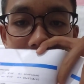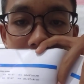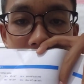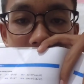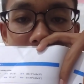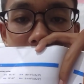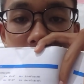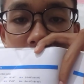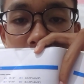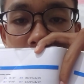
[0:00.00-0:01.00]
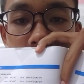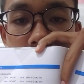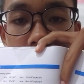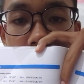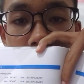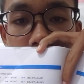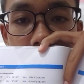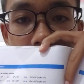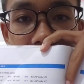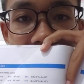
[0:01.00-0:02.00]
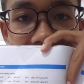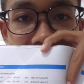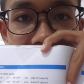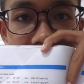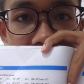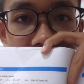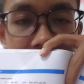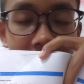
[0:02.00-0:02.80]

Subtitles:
I mean, here to here, okay?